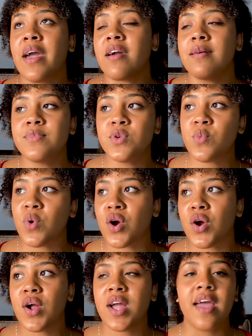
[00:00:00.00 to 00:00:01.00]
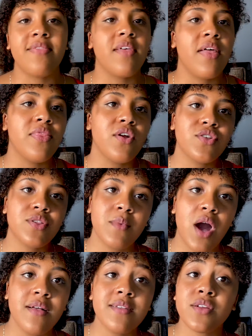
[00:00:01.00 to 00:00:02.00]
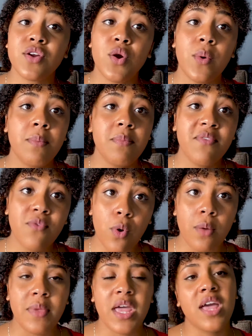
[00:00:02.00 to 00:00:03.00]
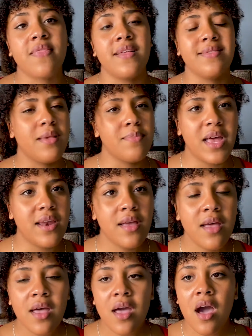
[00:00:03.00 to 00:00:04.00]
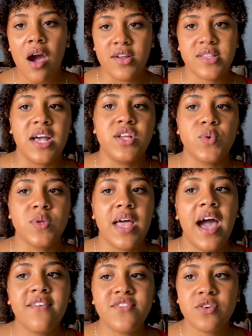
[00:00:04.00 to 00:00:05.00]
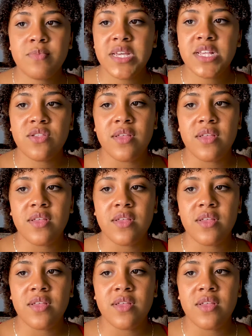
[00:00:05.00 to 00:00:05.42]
I come to work, and then there's some colleagues that are going before me, and then some that are scheduled after me.